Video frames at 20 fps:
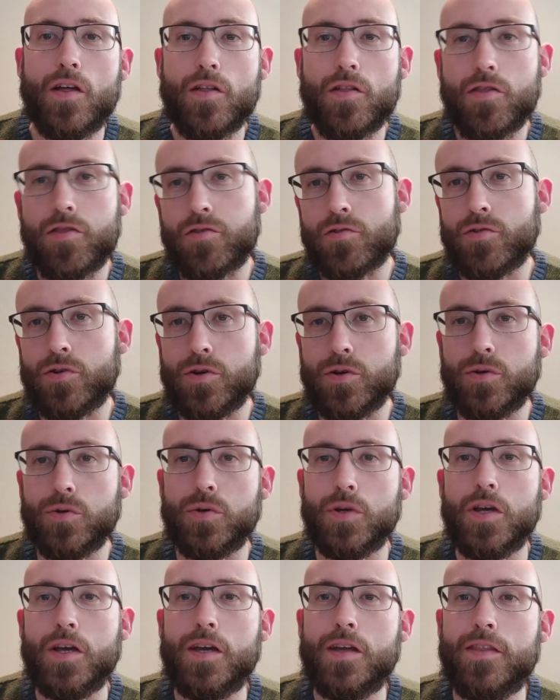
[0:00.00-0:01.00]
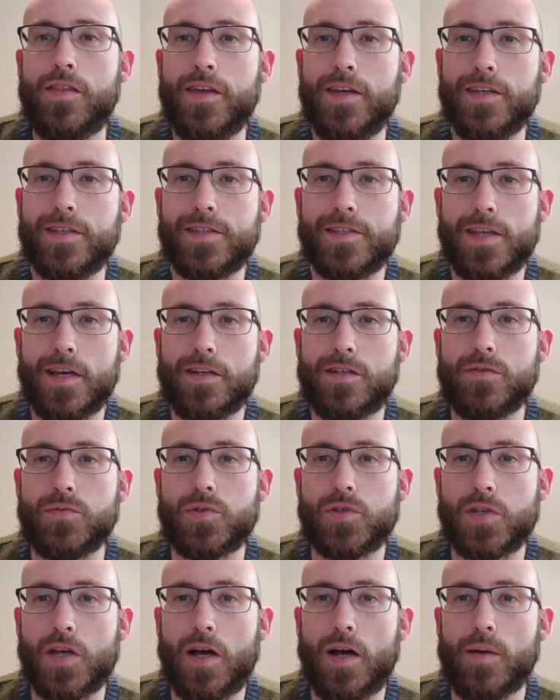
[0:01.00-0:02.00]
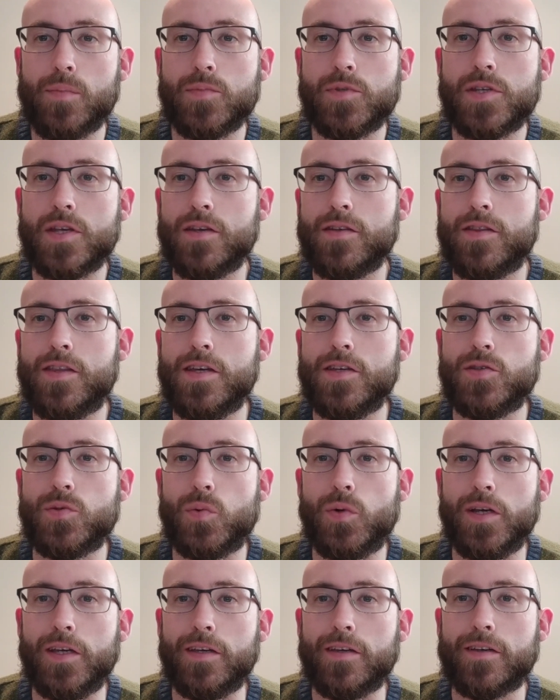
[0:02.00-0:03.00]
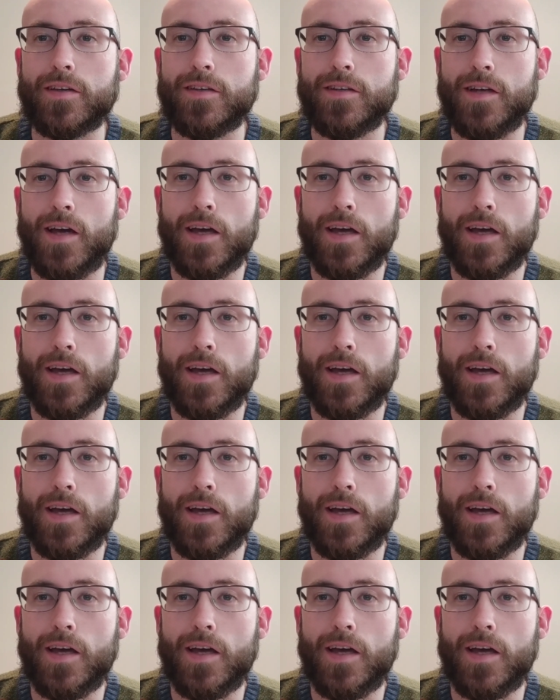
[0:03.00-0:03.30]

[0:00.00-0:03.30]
through these set of Psalms this week.